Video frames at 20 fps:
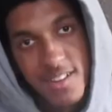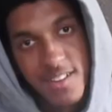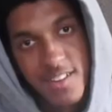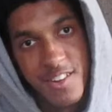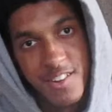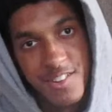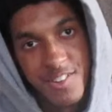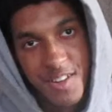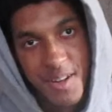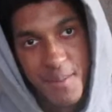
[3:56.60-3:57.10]

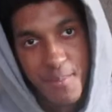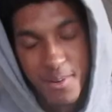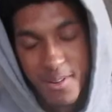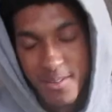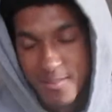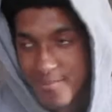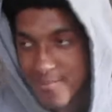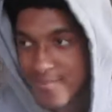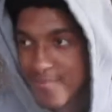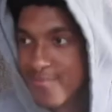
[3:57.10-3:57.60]

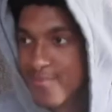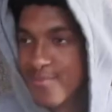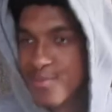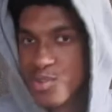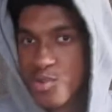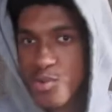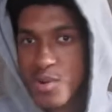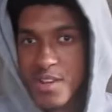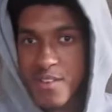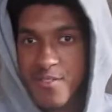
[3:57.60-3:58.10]
December
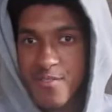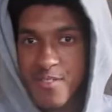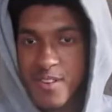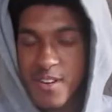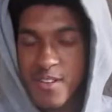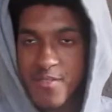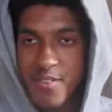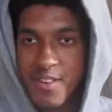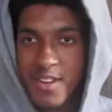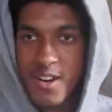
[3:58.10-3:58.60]

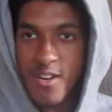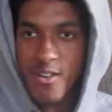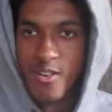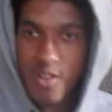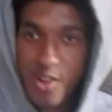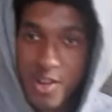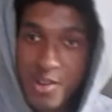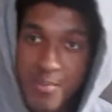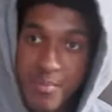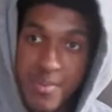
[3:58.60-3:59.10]
25th. You know,
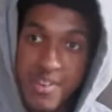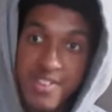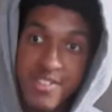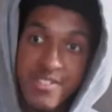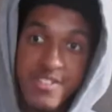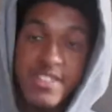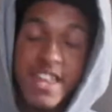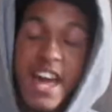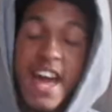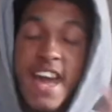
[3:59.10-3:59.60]
Christmas
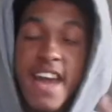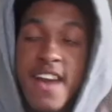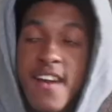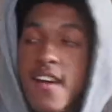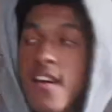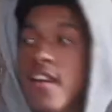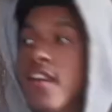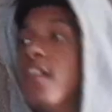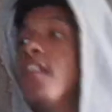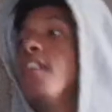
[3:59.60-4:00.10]
Day.
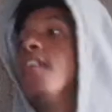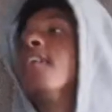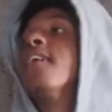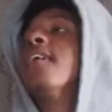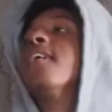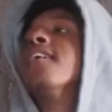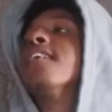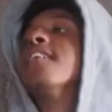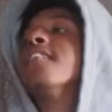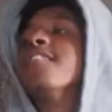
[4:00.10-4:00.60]

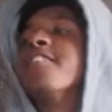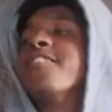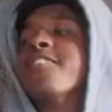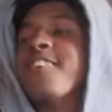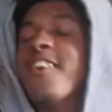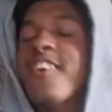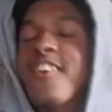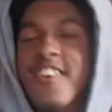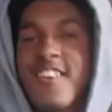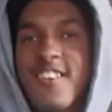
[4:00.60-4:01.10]

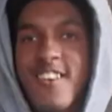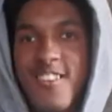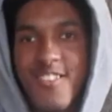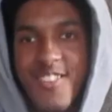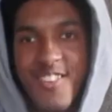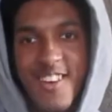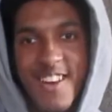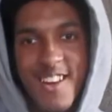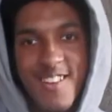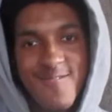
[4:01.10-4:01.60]
So you know what I'm
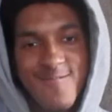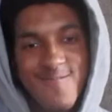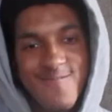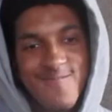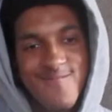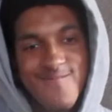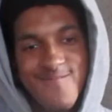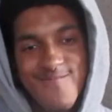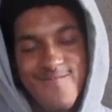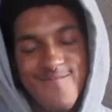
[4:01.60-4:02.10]
saying.
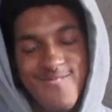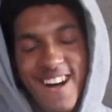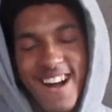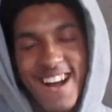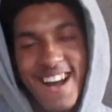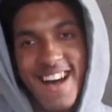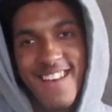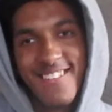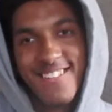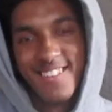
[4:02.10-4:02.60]

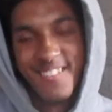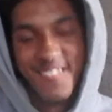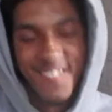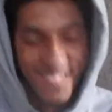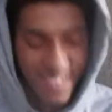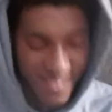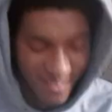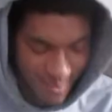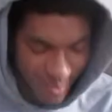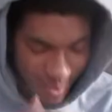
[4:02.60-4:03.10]
I got something to look